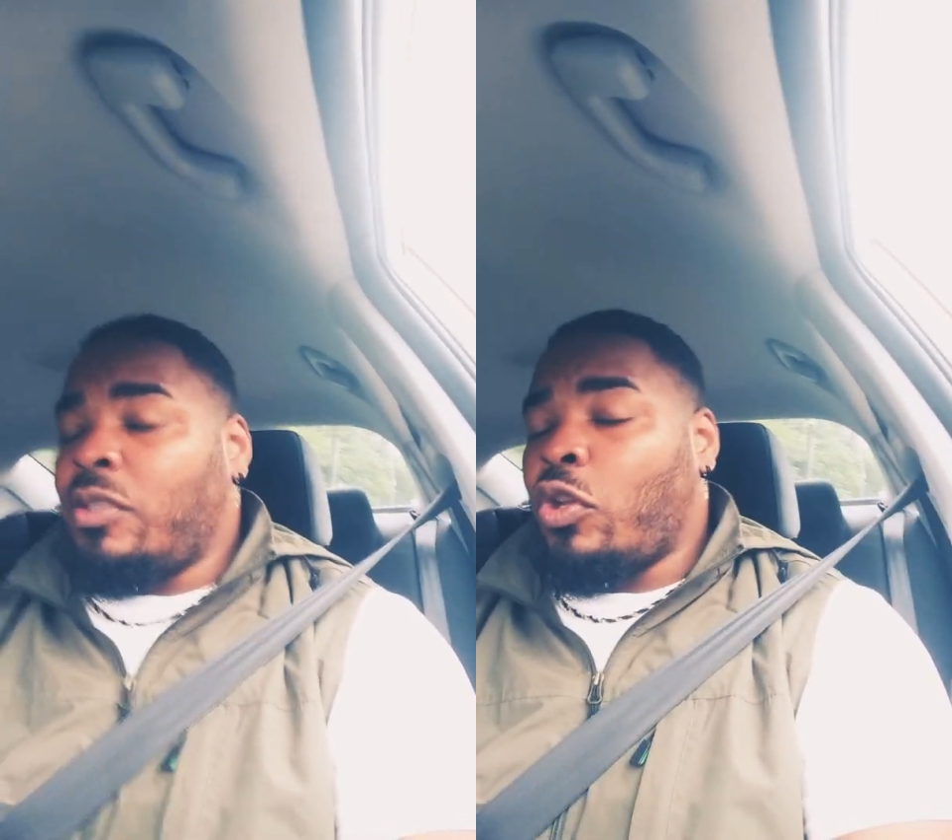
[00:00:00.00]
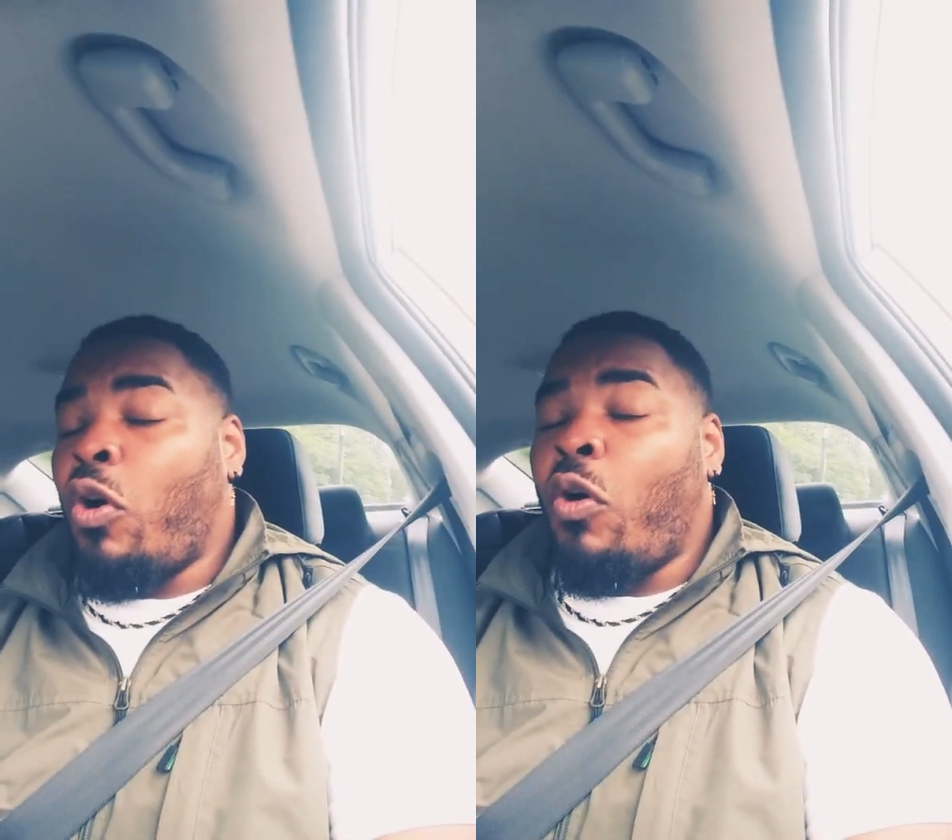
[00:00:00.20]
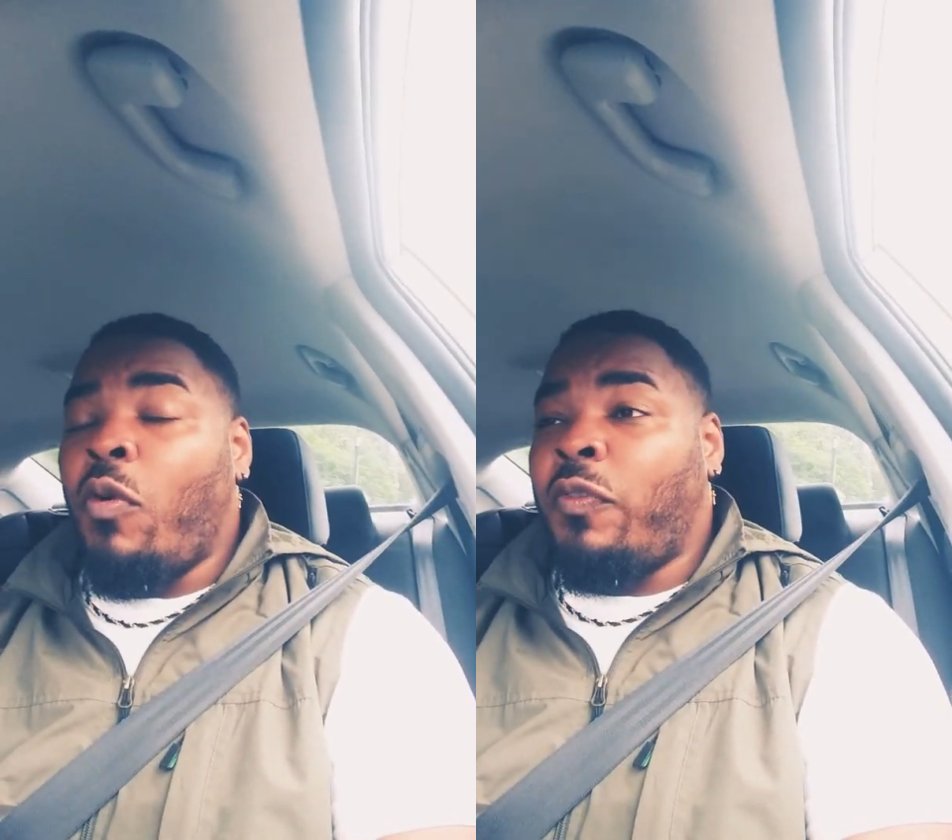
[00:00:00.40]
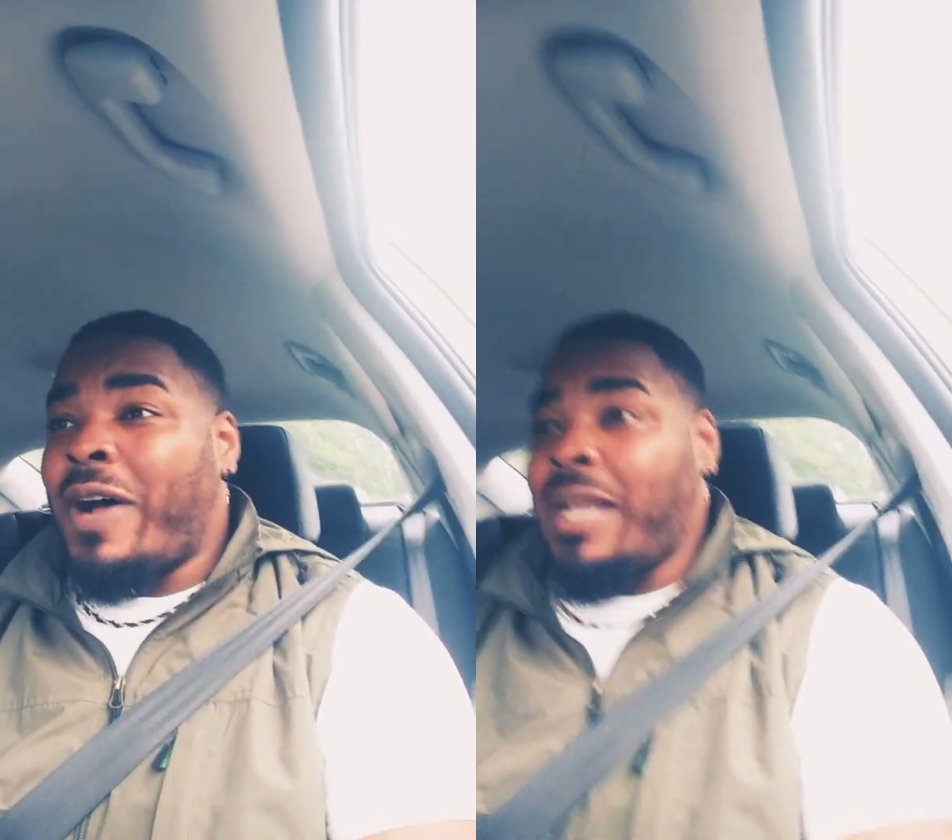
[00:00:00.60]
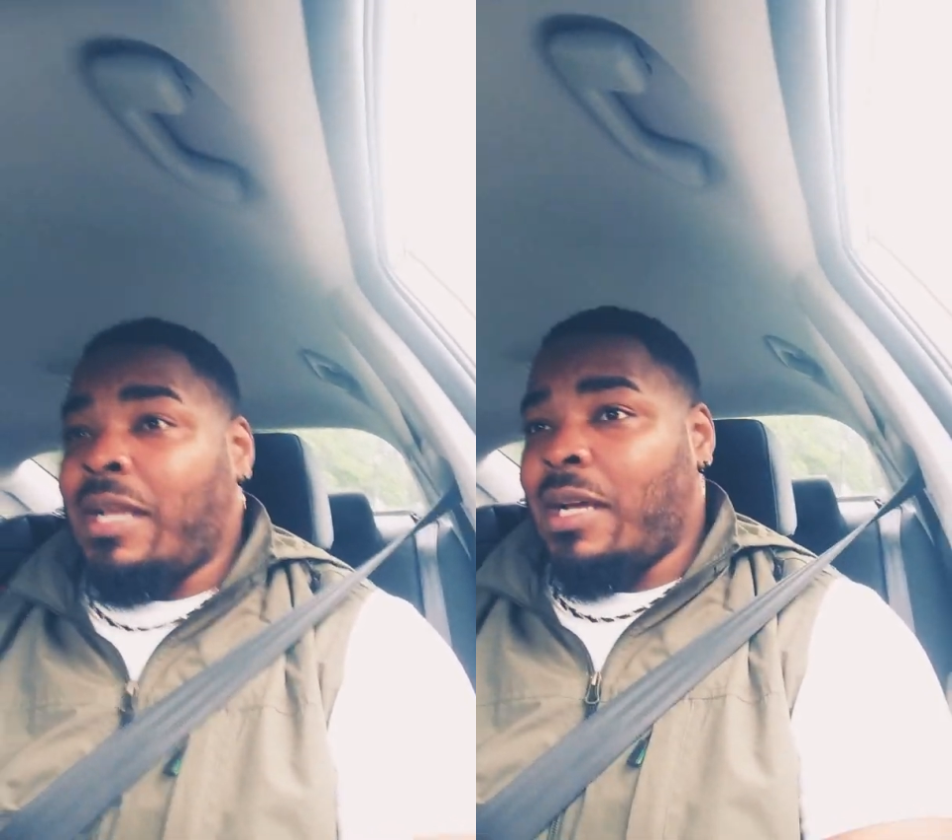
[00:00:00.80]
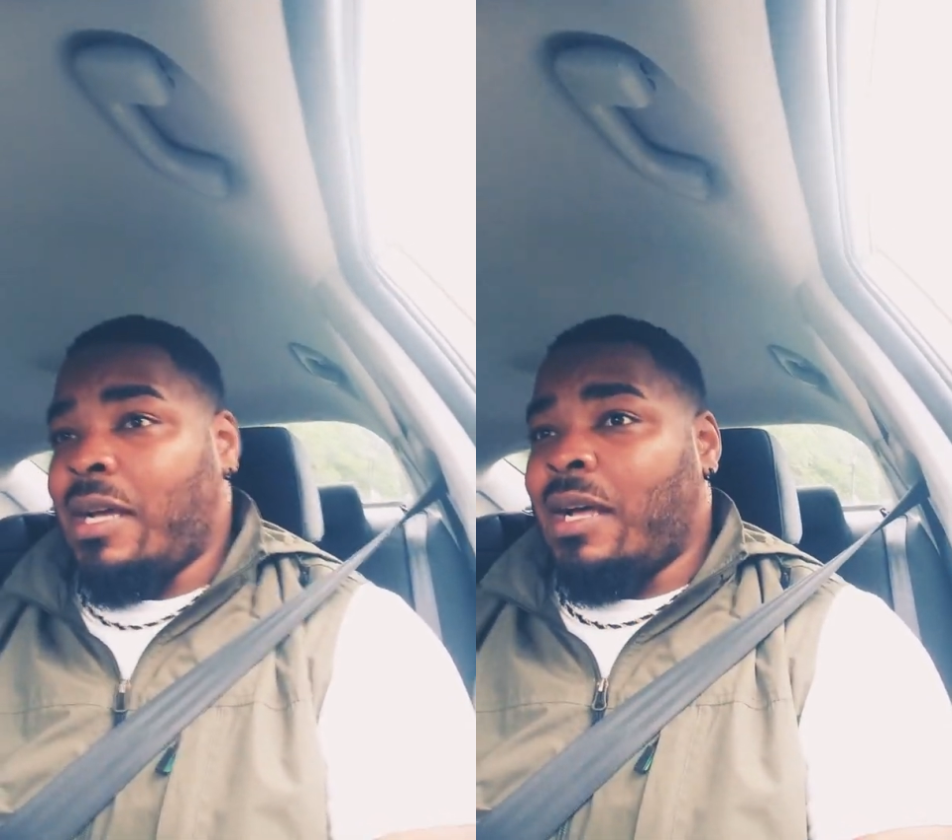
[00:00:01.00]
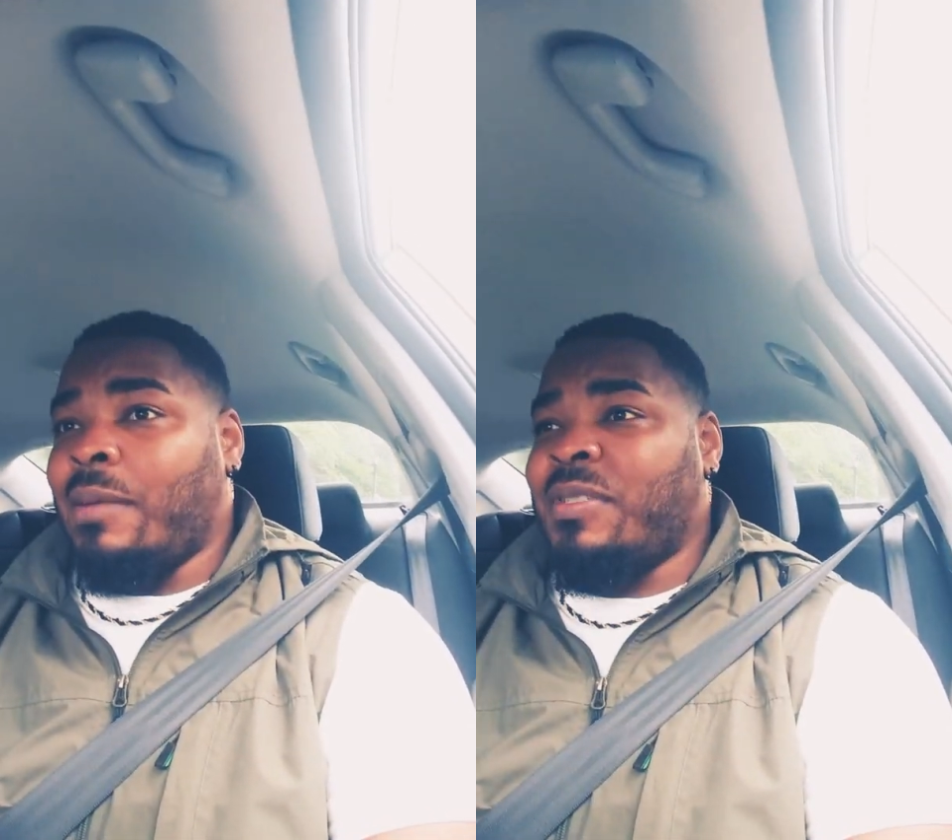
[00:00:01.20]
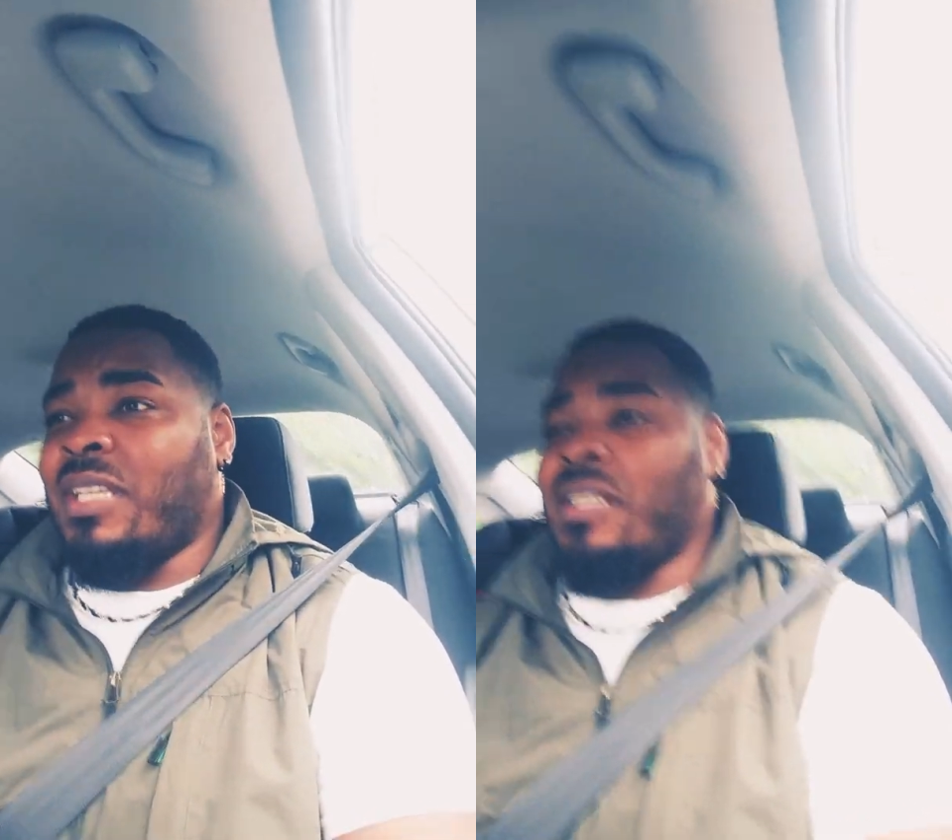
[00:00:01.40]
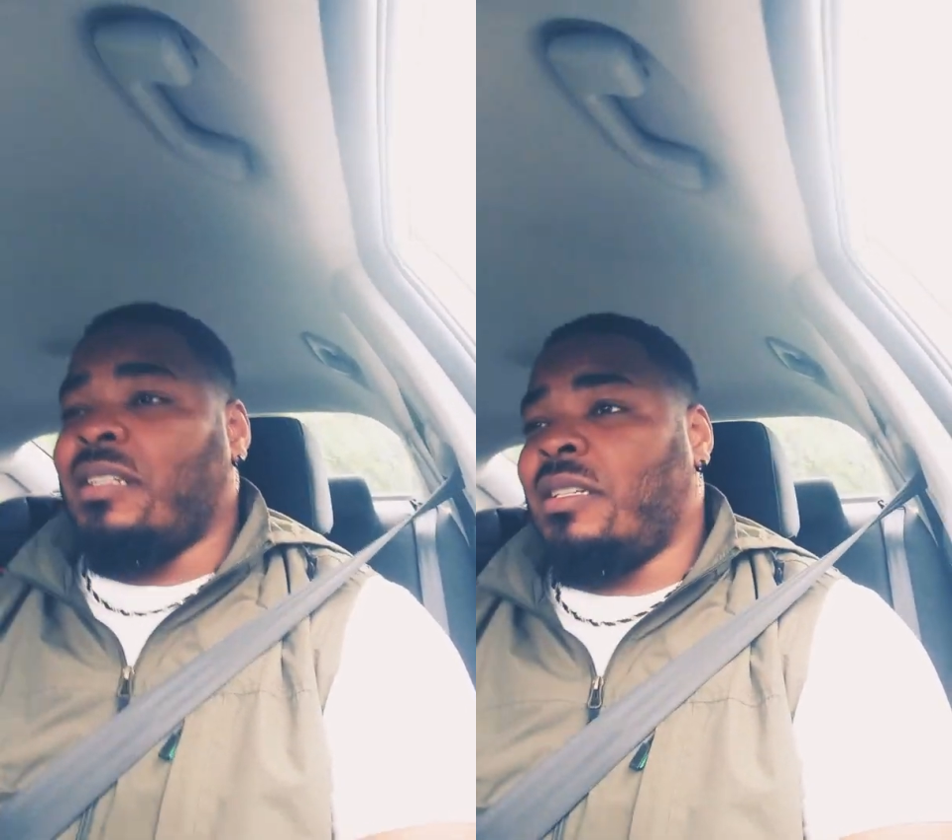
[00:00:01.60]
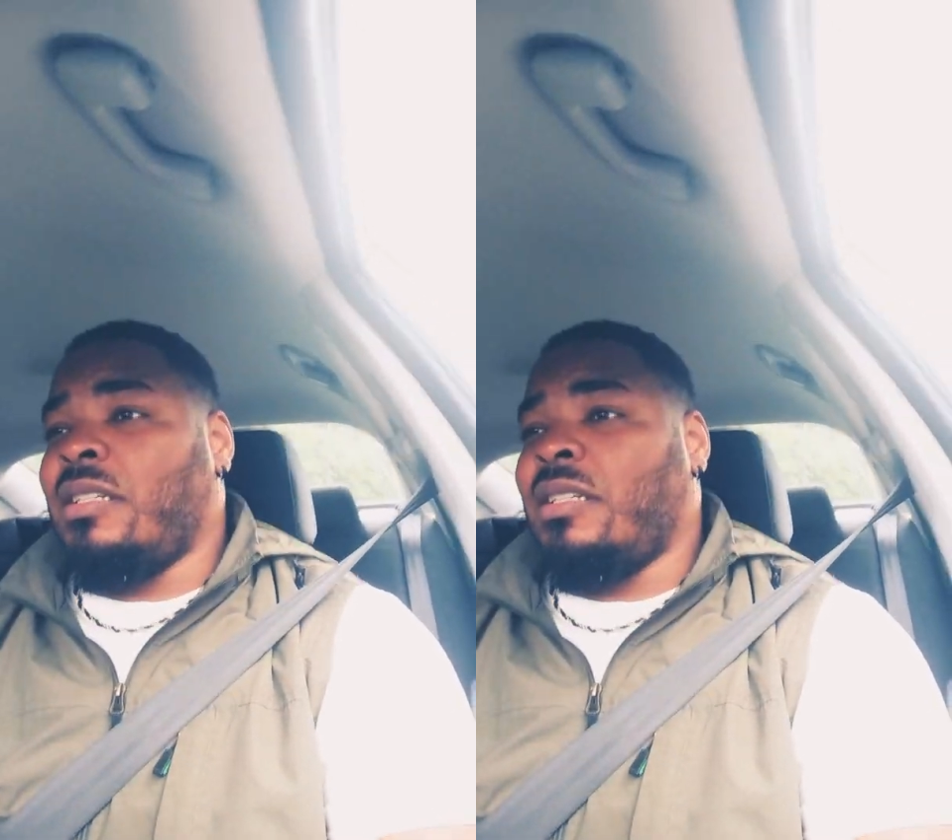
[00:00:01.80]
the whole fight, I'm saying,